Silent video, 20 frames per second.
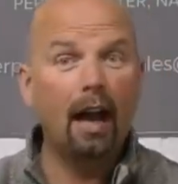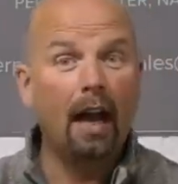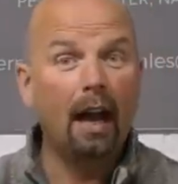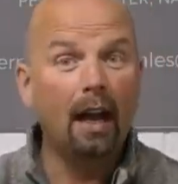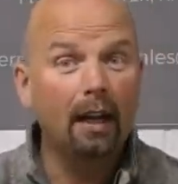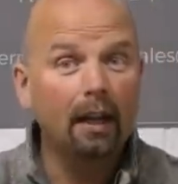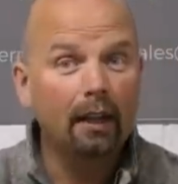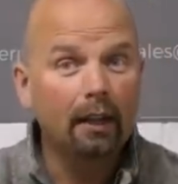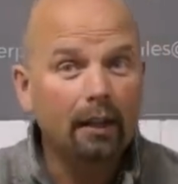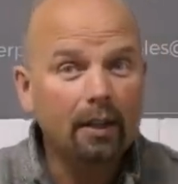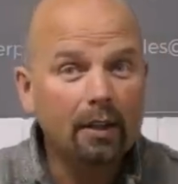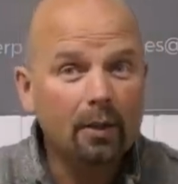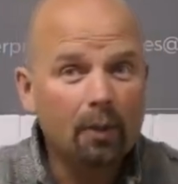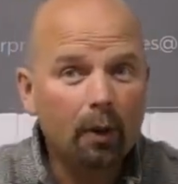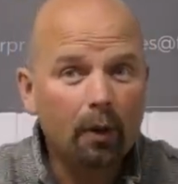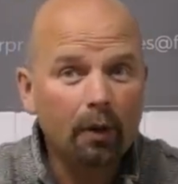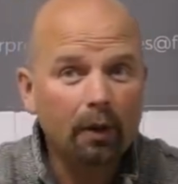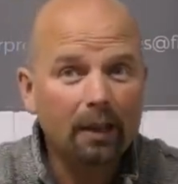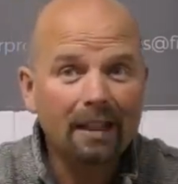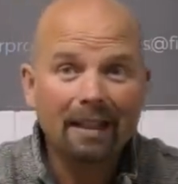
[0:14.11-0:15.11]
And this
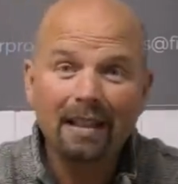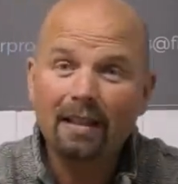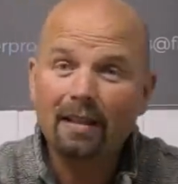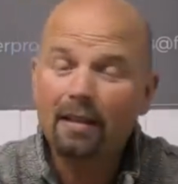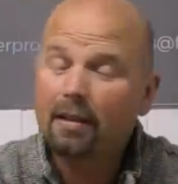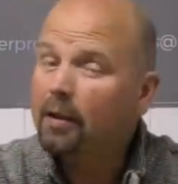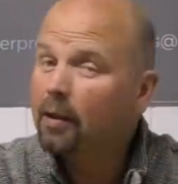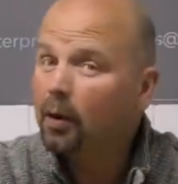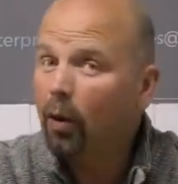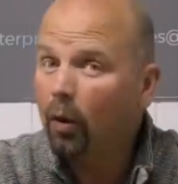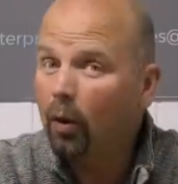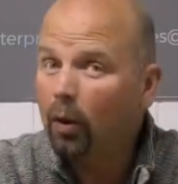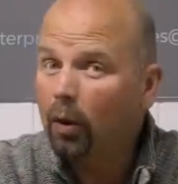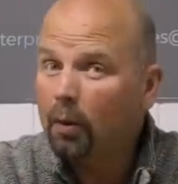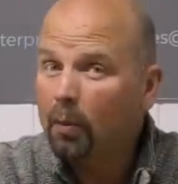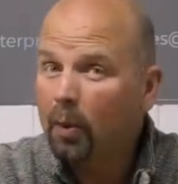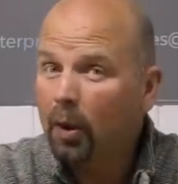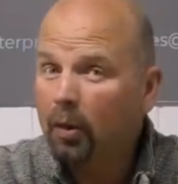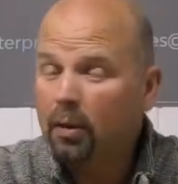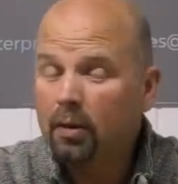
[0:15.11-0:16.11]
one is the
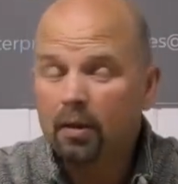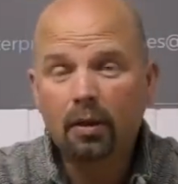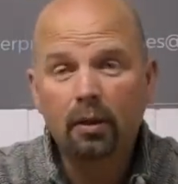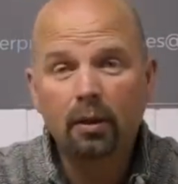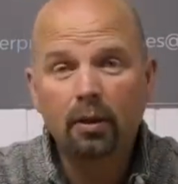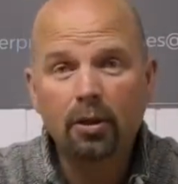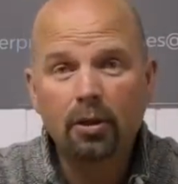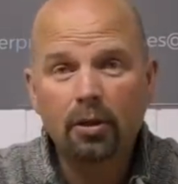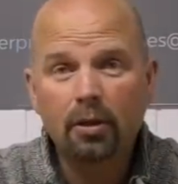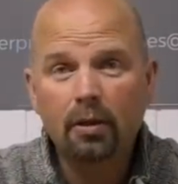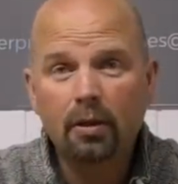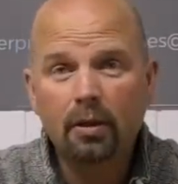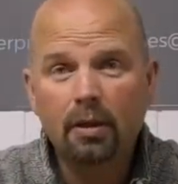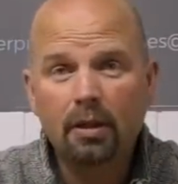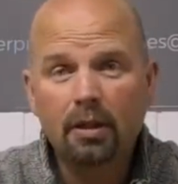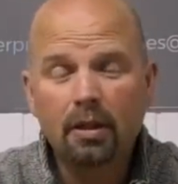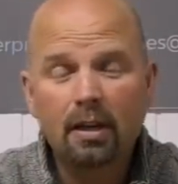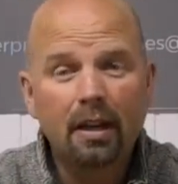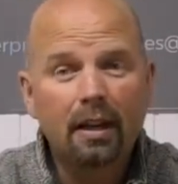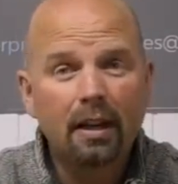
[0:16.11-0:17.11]
All Pond
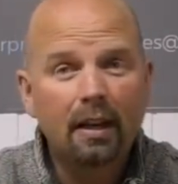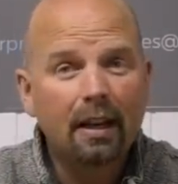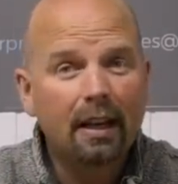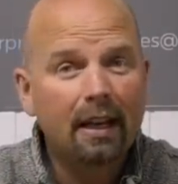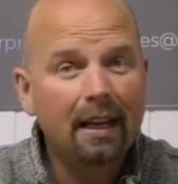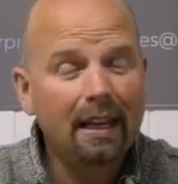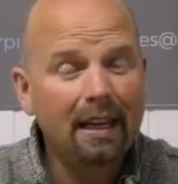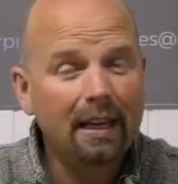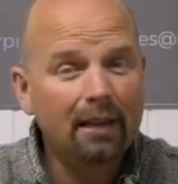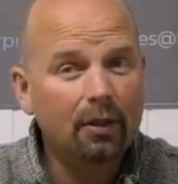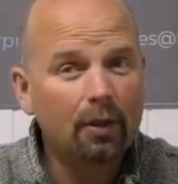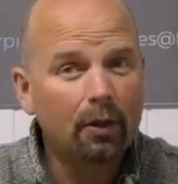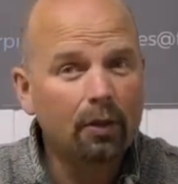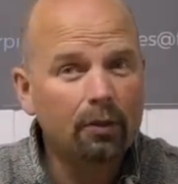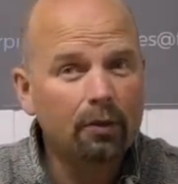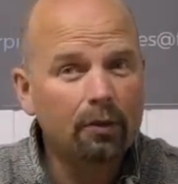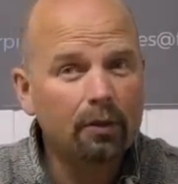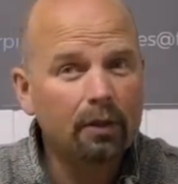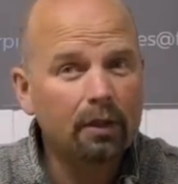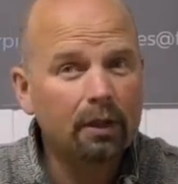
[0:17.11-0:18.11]
Solutions
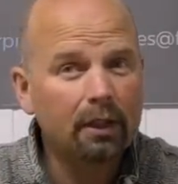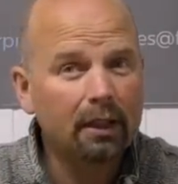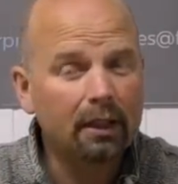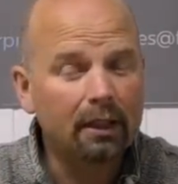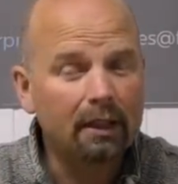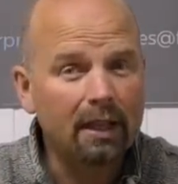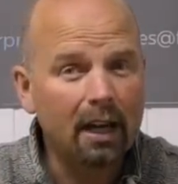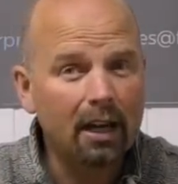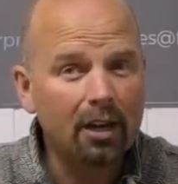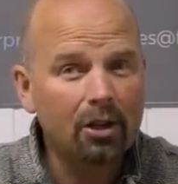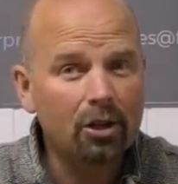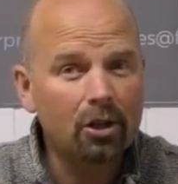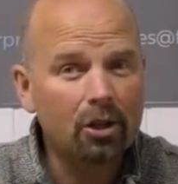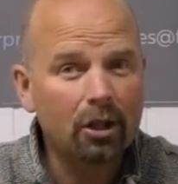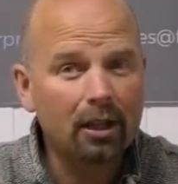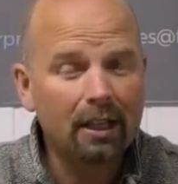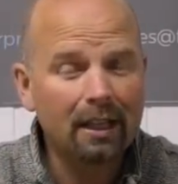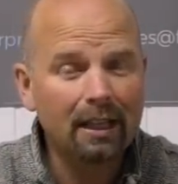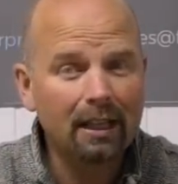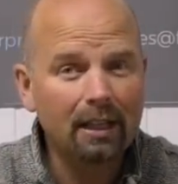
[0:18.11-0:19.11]

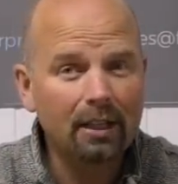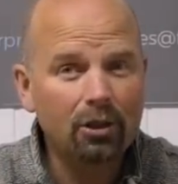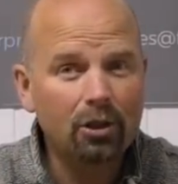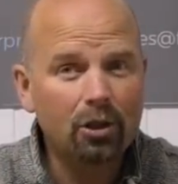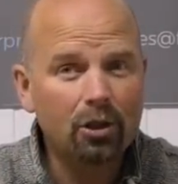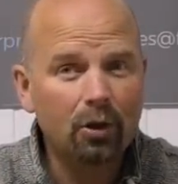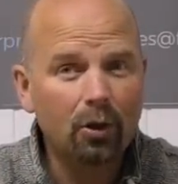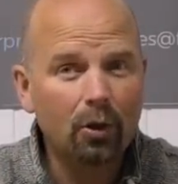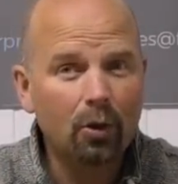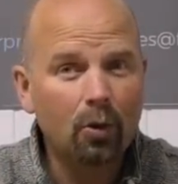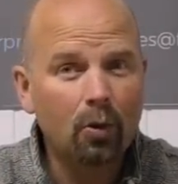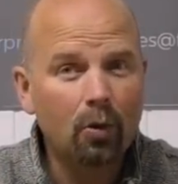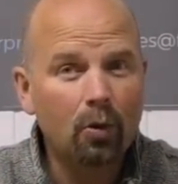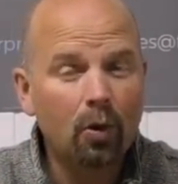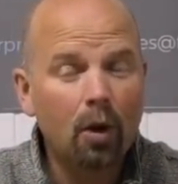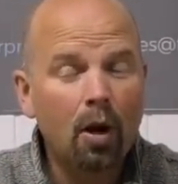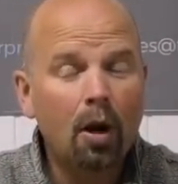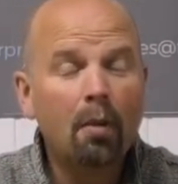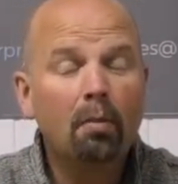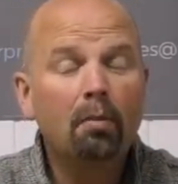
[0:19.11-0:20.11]
800-HO+.